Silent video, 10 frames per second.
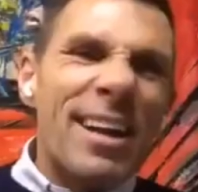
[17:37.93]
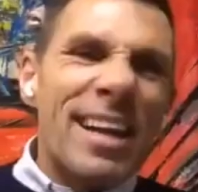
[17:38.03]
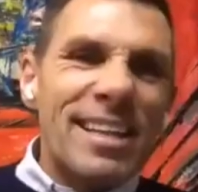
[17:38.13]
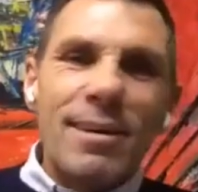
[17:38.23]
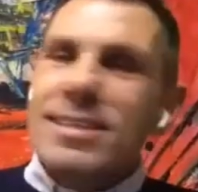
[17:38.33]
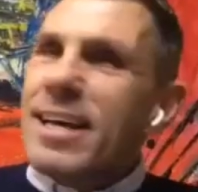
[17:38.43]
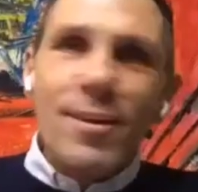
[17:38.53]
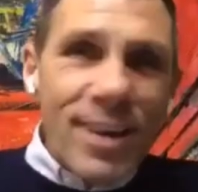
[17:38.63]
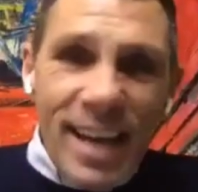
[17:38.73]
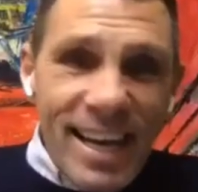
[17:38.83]
And later I say, I
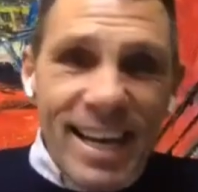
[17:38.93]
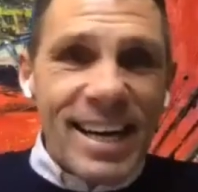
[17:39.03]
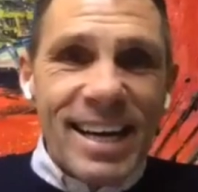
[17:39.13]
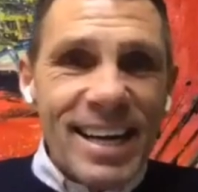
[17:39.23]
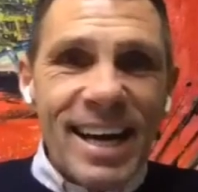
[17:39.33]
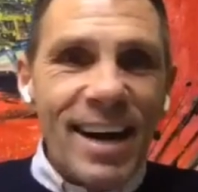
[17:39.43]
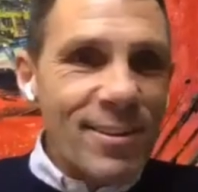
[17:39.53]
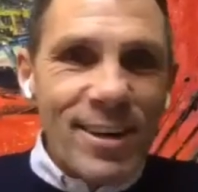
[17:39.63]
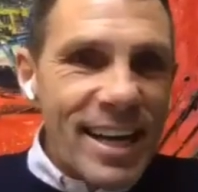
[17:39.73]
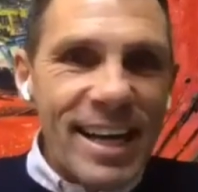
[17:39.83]
don't care. I
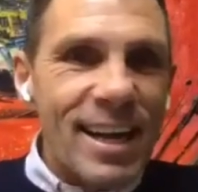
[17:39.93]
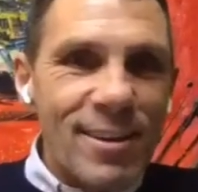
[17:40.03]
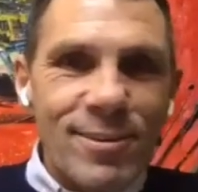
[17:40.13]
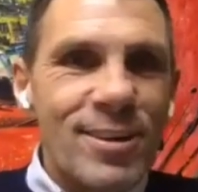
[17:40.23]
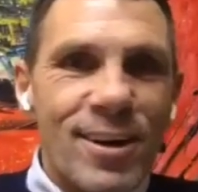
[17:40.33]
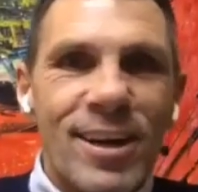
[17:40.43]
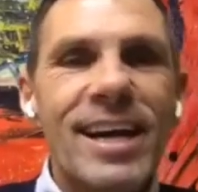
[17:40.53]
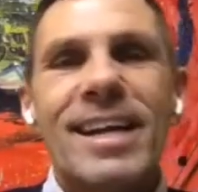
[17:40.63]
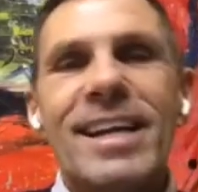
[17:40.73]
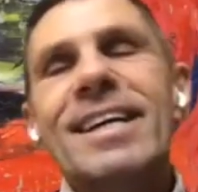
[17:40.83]
do not
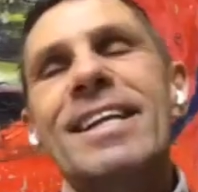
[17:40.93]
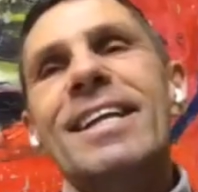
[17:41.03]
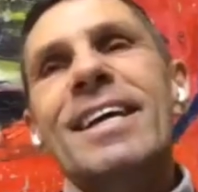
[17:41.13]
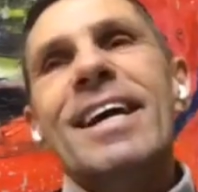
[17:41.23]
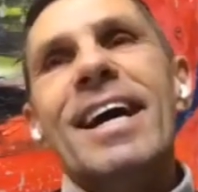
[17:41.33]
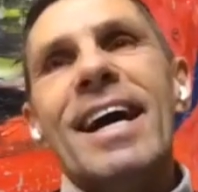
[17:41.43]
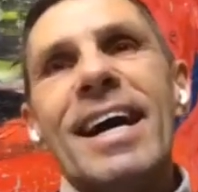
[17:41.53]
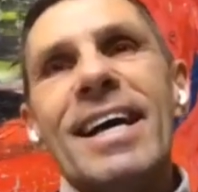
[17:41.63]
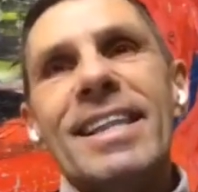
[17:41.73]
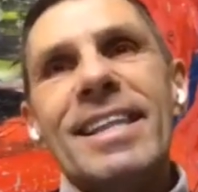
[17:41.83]
care.
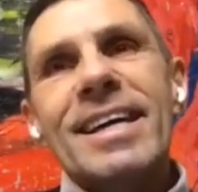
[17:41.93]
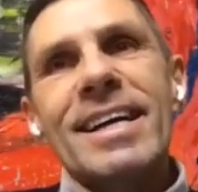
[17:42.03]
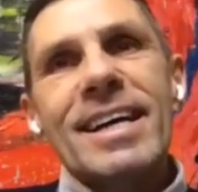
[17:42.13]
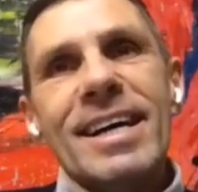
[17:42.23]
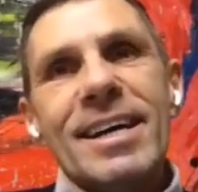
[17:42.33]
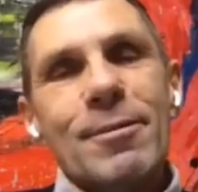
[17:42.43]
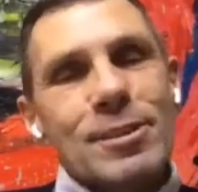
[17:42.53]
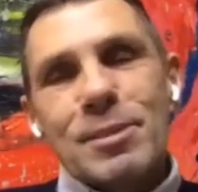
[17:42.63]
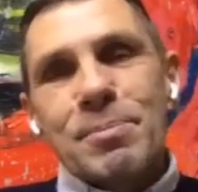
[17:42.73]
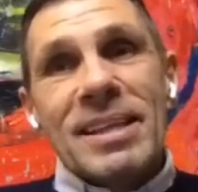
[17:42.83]
And it
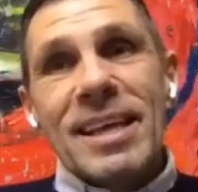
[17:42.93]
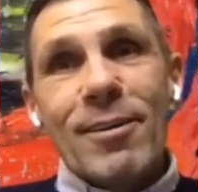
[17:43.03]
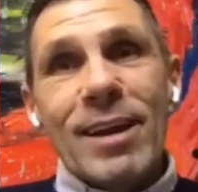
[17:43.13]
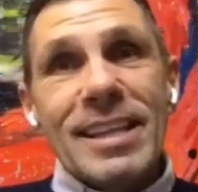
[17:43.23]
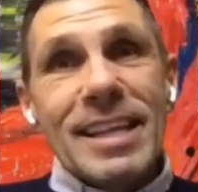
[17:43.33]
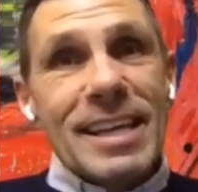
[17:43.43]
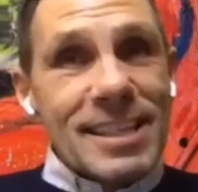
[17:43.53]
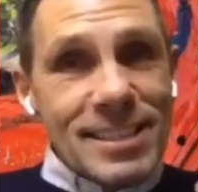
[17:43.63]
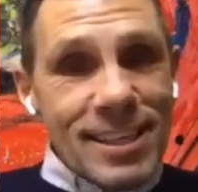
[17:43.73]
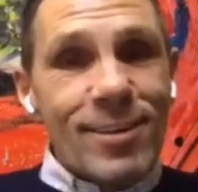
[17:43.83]
was spectacular. And then in
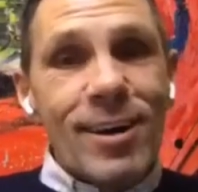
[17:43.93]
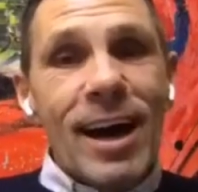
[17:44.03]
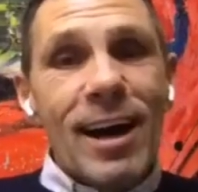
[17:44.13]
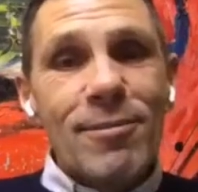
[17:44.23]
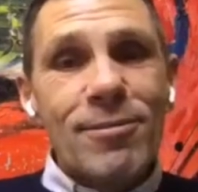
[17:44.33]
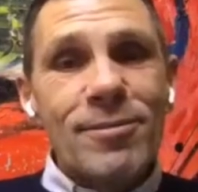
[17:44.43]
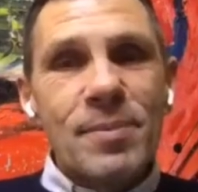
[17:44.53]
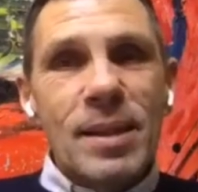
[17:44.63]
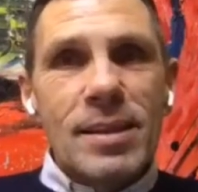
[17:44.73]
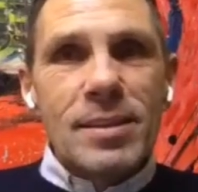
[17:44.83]
the second half,
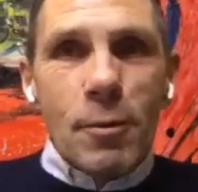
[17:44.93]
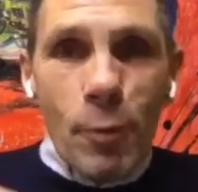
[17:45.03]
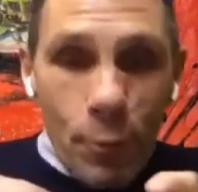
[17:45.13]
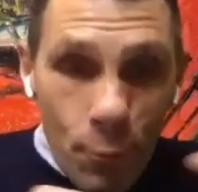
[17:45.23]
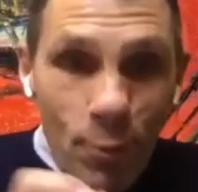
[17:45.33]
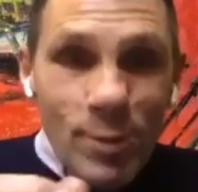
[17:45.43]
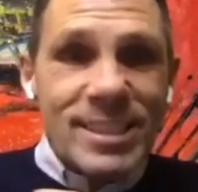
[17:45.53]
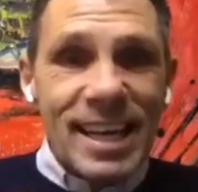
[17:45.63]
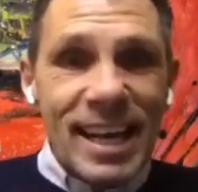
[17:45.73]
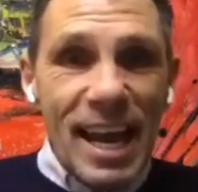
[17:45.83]
there were rules
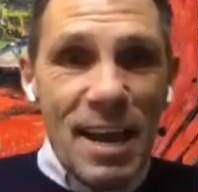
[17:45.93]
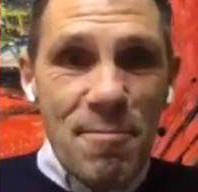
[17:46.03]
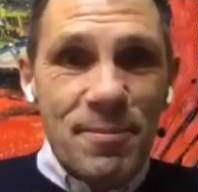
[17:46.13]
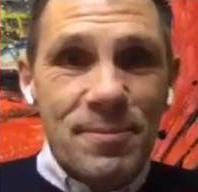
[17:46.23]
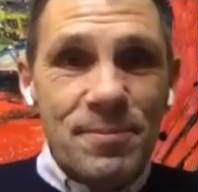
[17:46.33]
in the game.